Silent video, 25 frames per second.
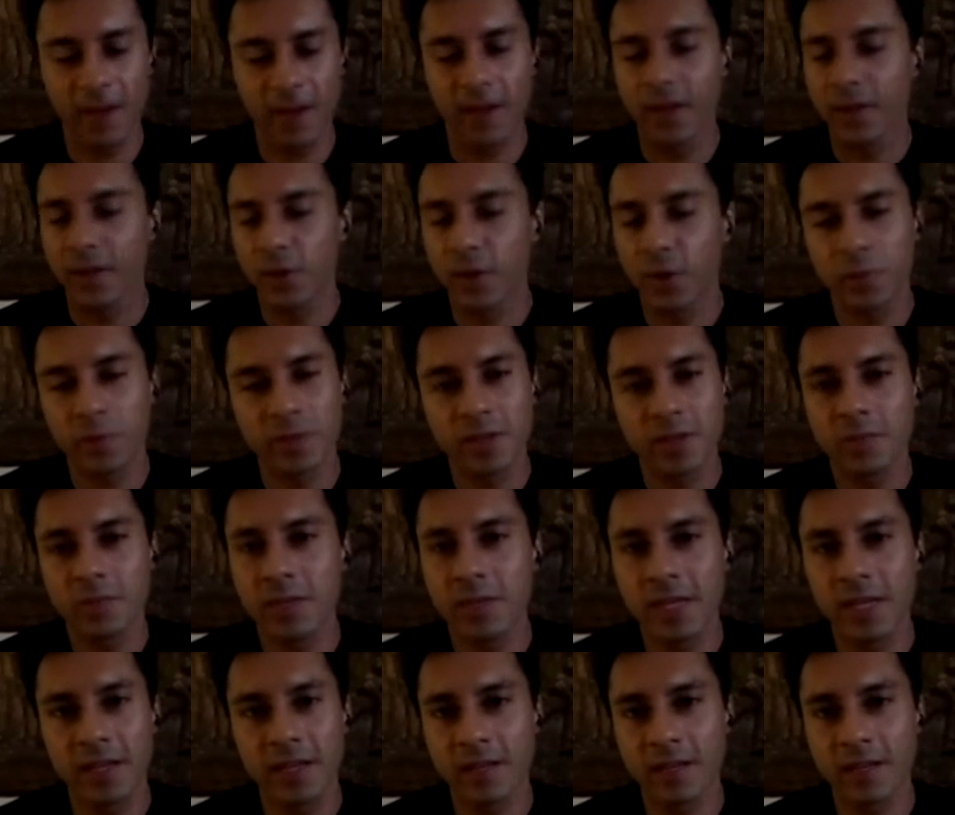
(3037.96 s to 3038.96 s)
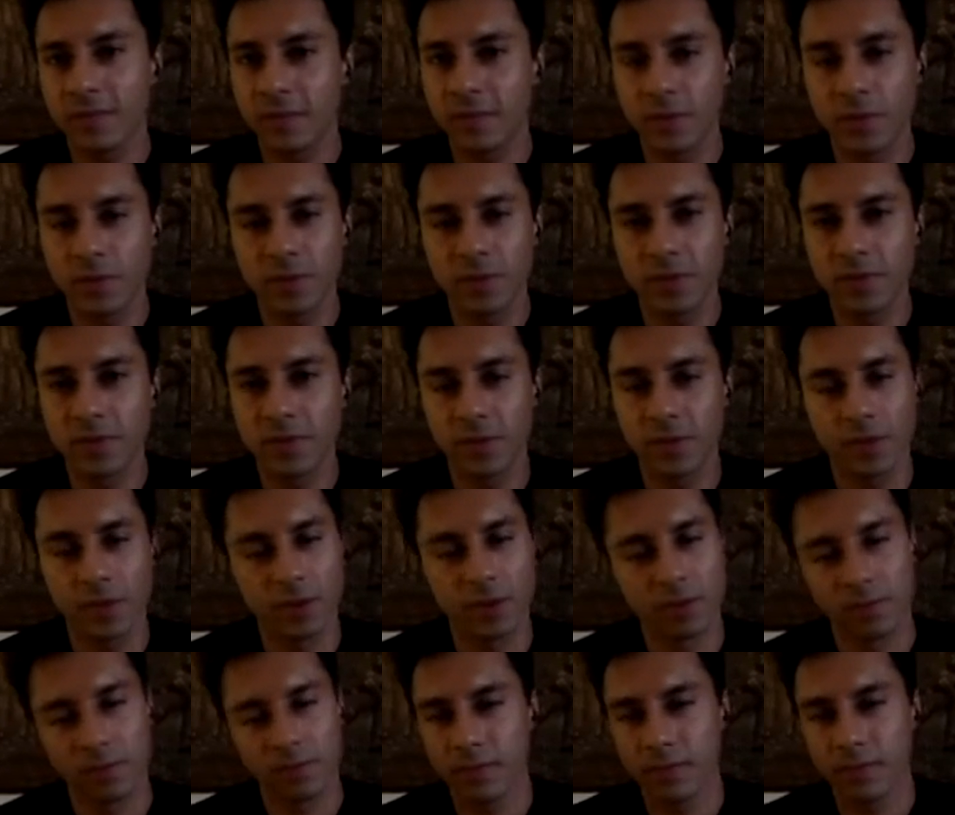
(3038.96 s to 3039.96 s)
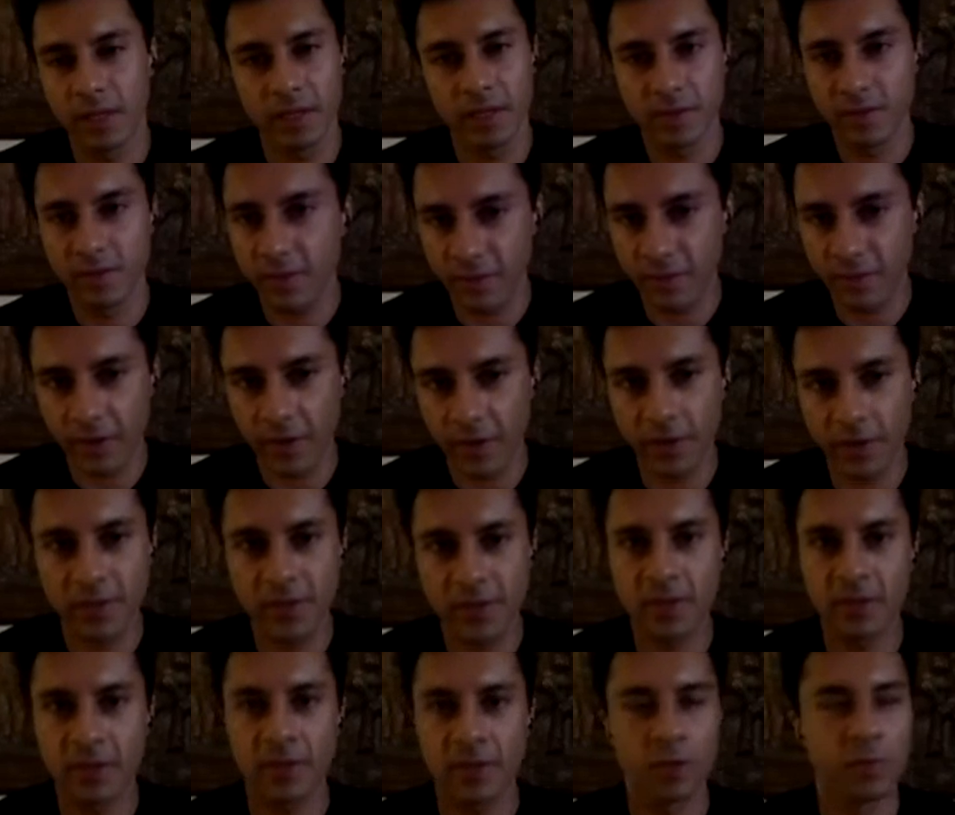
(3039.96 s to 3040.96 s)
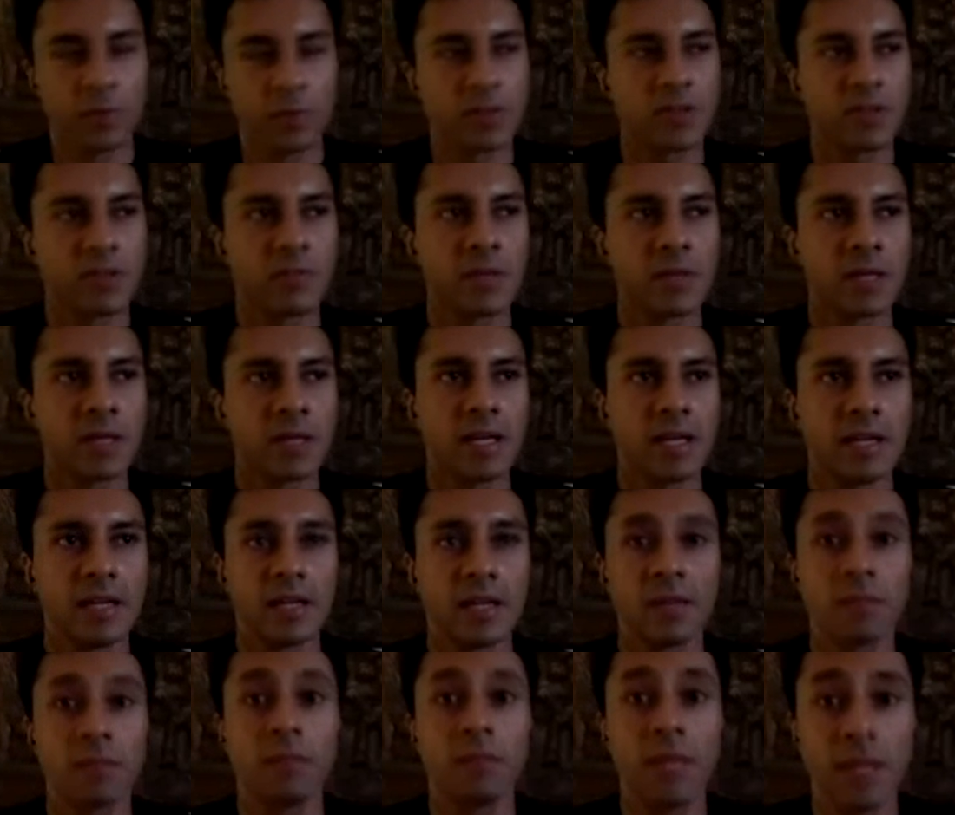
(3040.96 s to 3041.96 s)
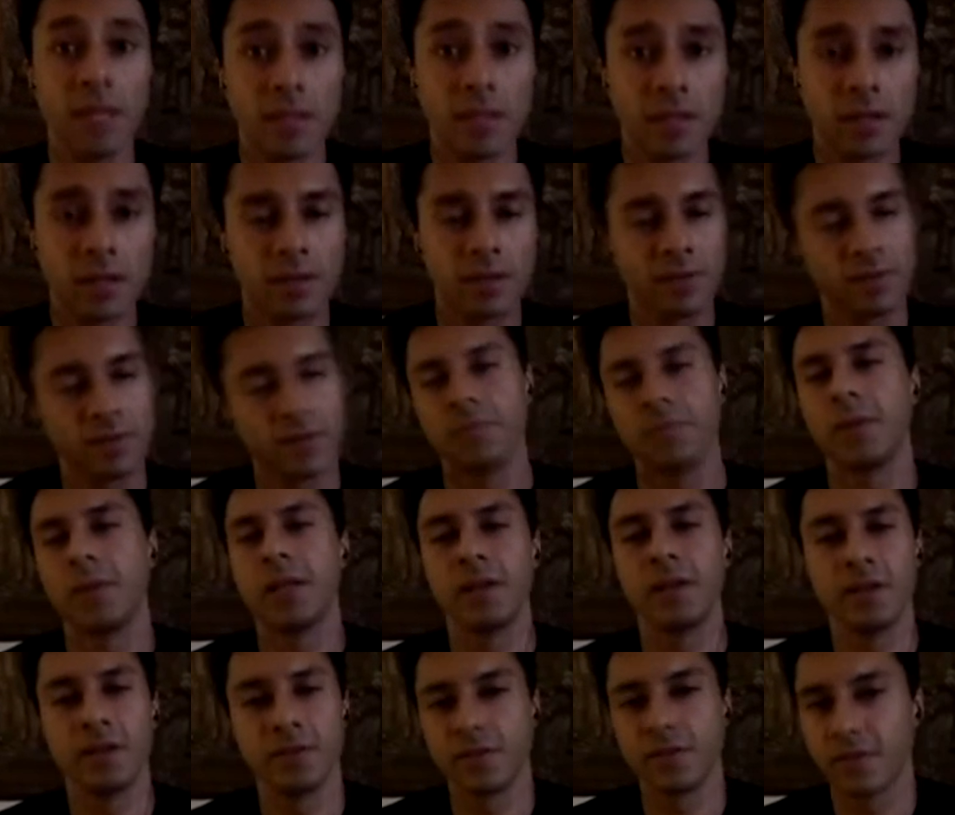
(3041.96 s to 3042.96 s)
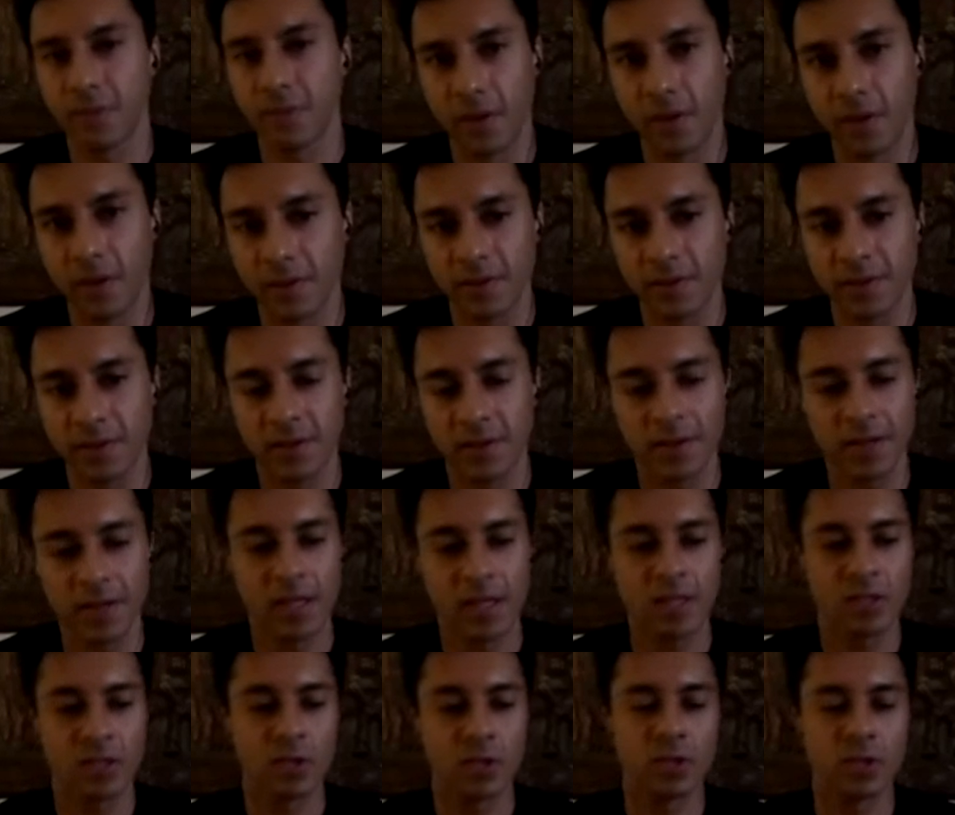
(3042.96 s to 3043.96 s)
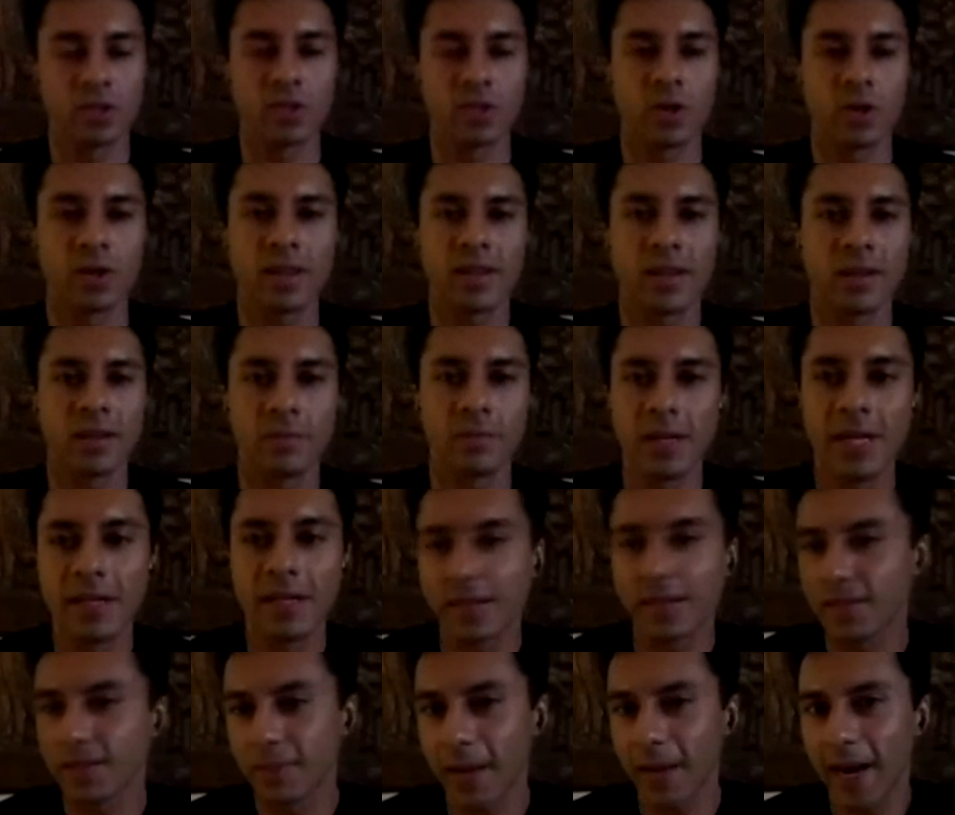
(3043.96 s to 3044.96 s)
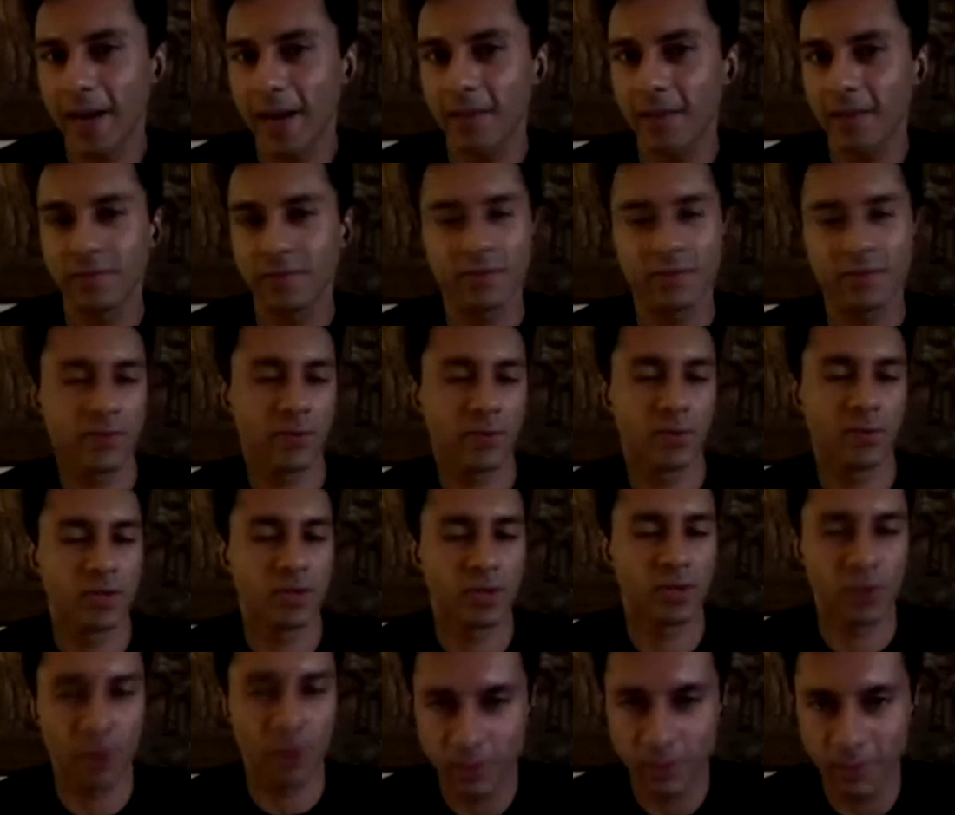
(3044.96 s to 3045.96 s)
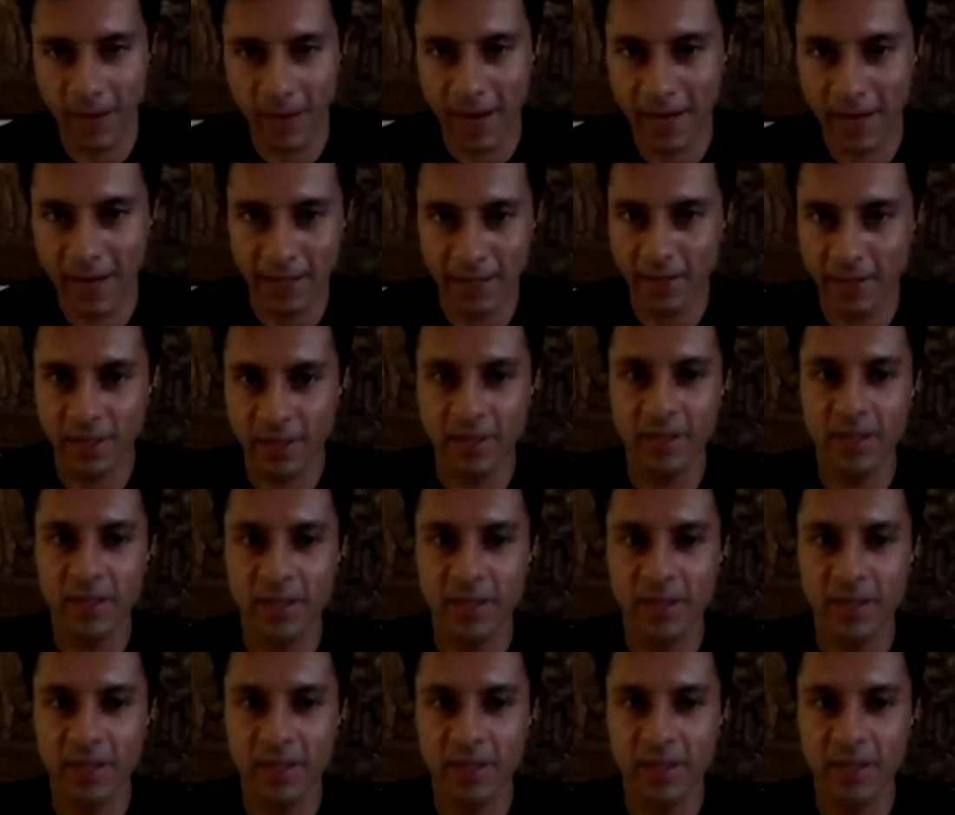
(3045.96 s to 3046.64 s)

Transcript: humans have been eating fruits for millions of years. Humans have been eating meat for millions of years. So it's not that meat is bad, fruits are not bad either.